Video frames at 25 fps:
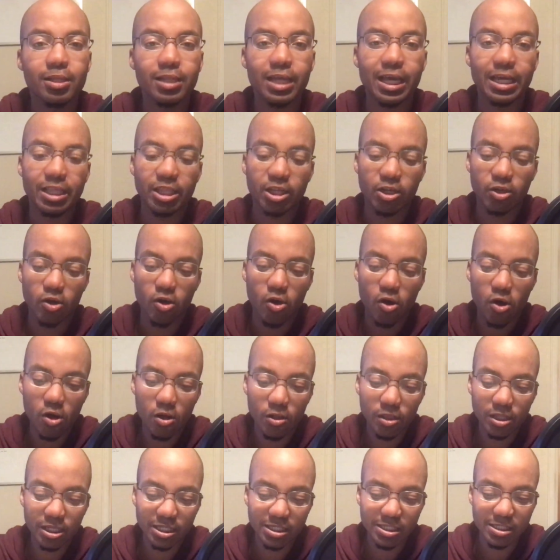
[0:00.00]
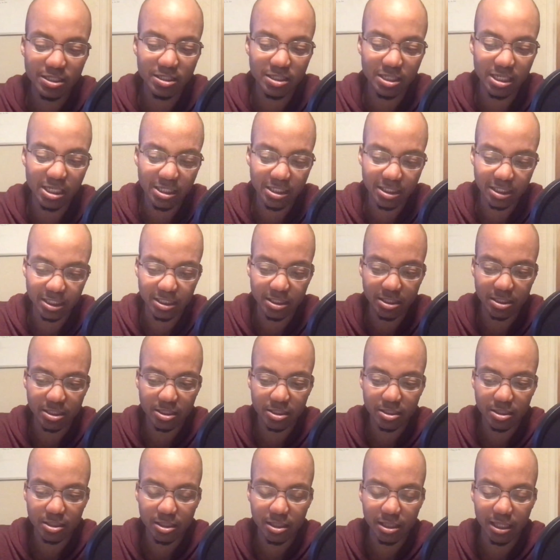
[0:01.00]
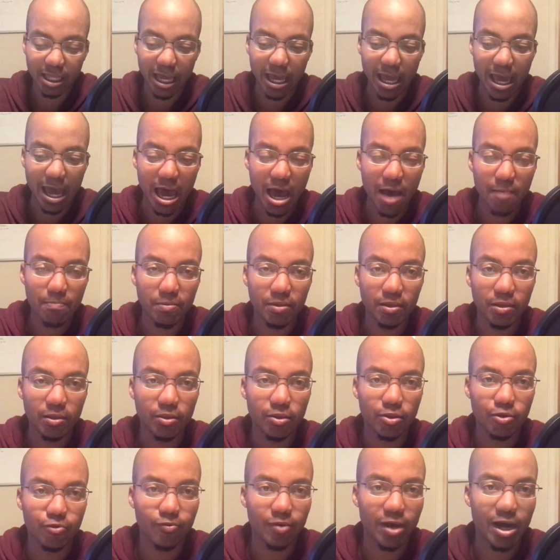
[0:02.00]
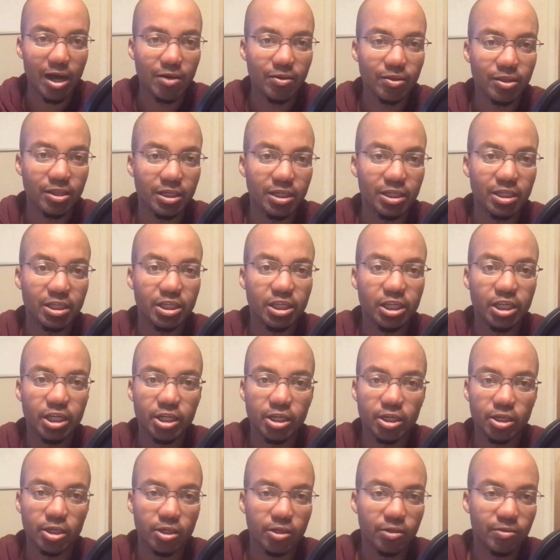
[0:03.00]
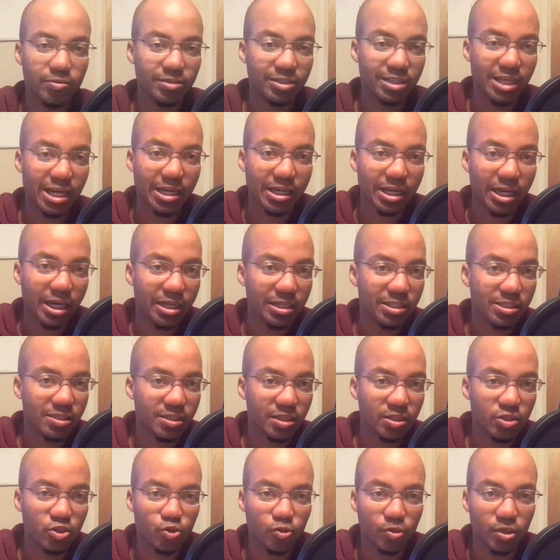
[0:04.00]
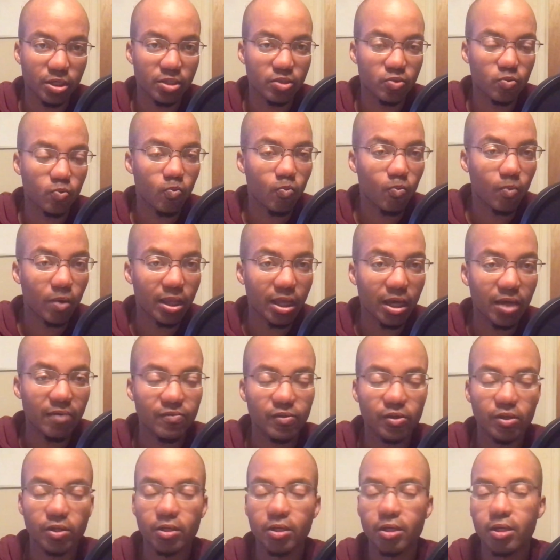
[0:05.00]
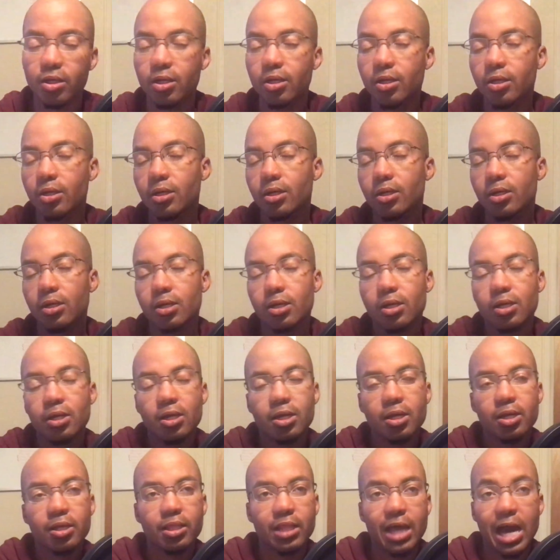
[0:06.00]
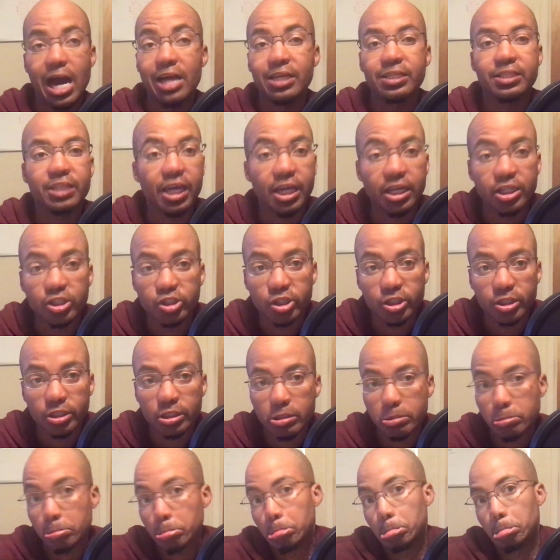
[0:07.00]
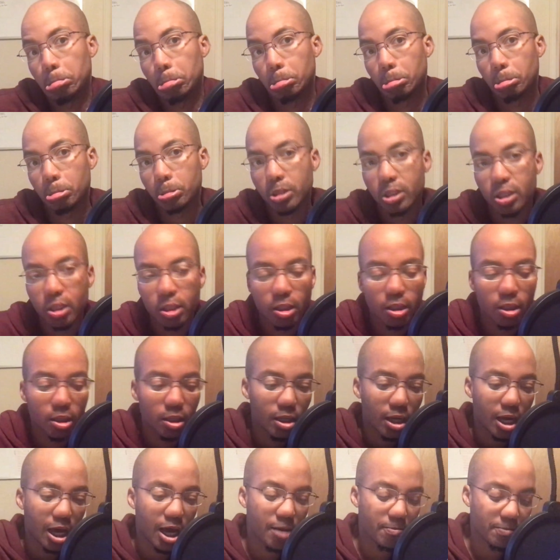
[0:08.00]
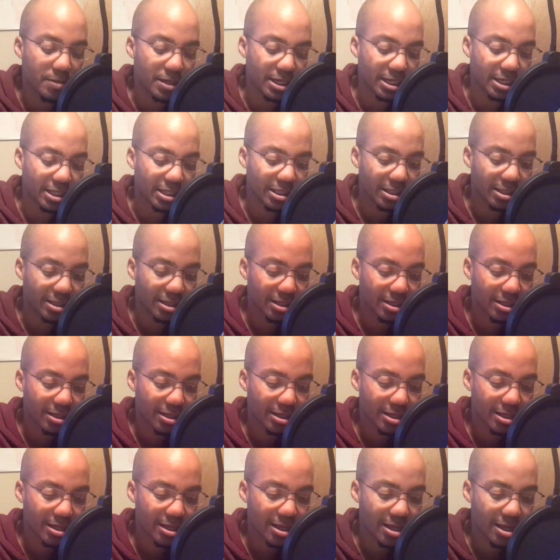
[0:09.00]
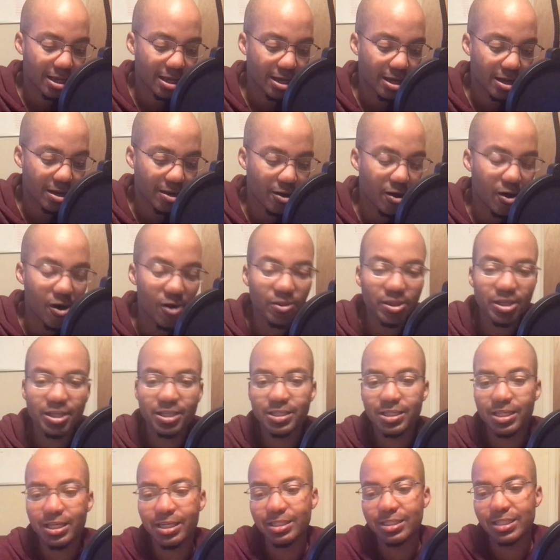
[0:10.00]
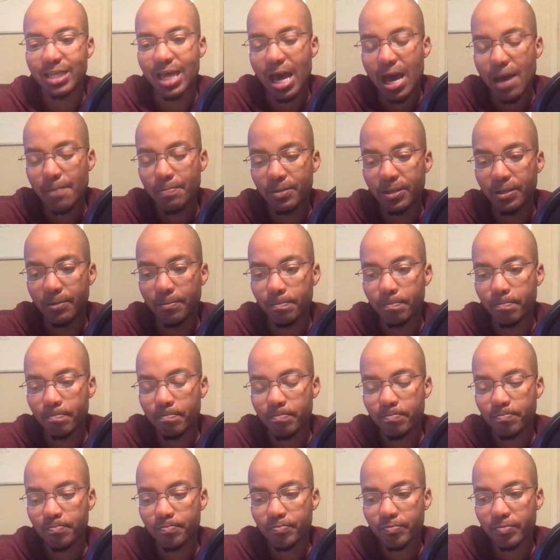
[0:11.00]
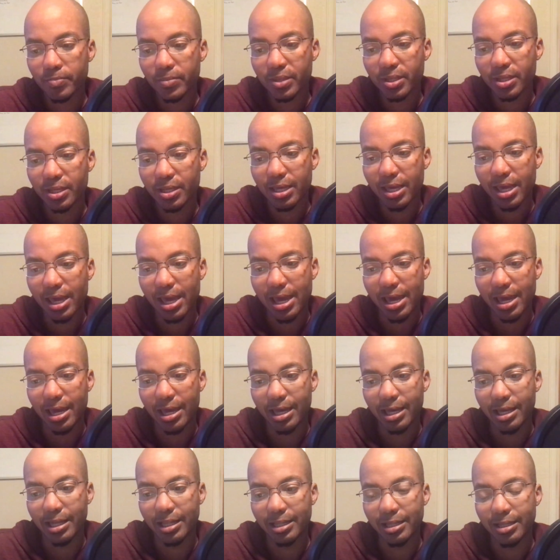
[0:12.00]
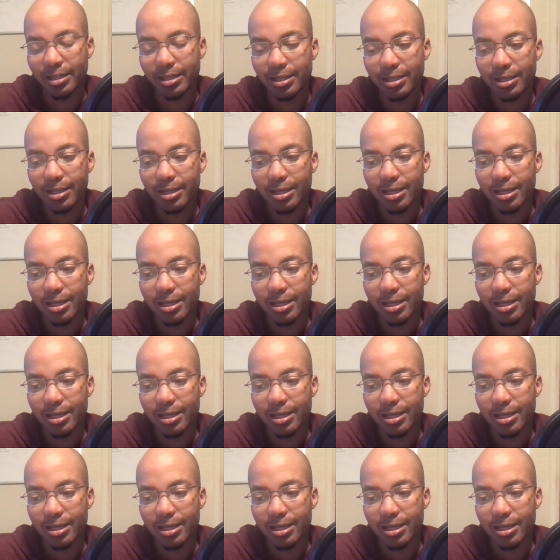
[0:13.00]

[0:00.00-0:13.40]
Like, there are all these seasons that happen throughout the year, decades, centuries, whatever. Ice ages. I mean, all these things happen, and